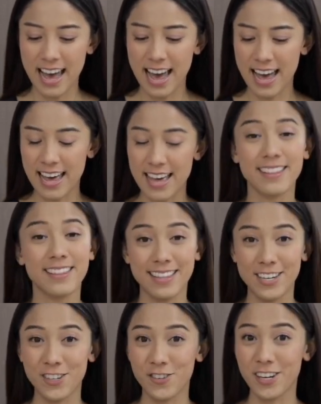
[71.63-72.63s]
And
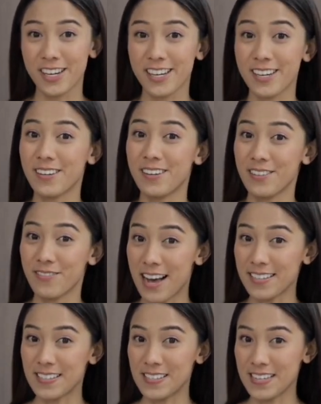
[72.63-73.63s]
then drink it as
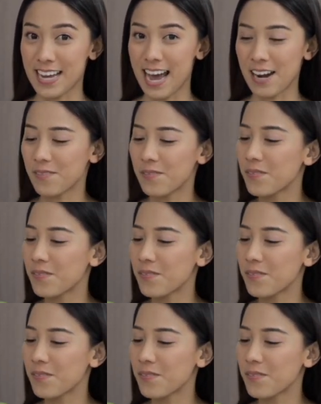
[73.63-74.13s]
fast as you can.